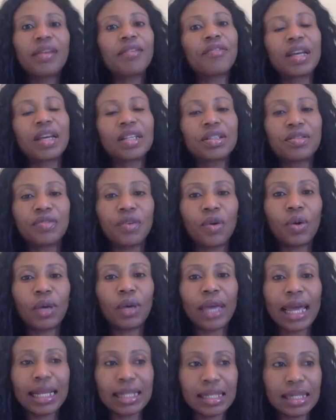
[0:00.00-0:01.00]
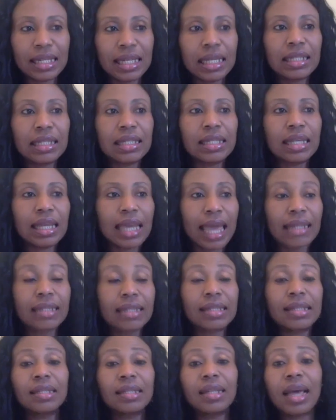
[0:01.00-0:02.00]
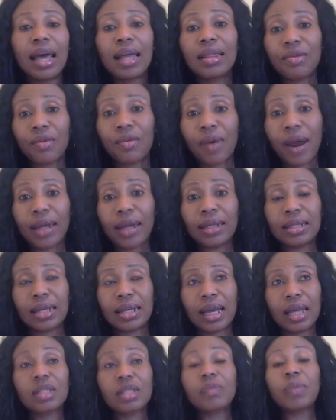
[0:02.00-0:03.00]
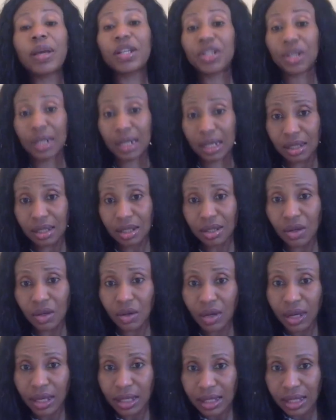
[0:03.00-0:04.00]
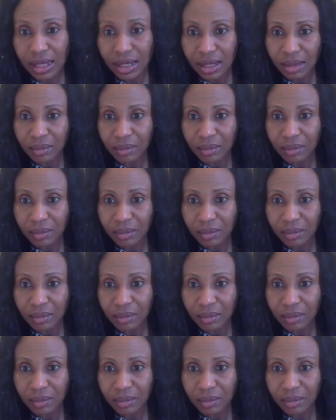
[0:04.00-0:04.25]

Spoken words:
First of all, getting the right specialist to look at it.